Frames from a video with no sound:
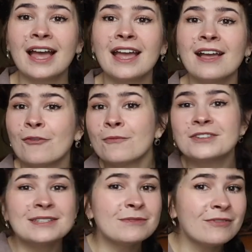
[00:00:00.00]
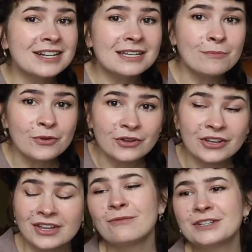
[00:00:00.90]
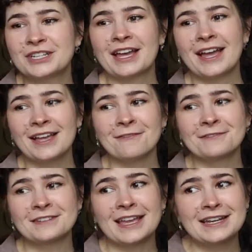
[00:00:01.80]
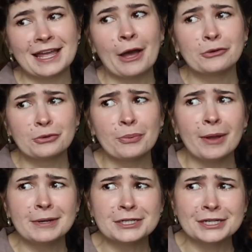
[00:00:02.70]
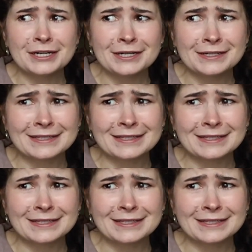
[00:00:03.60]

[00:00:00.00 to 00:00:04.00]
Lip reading: I have obviously been writing a book, which I have sent out to publishers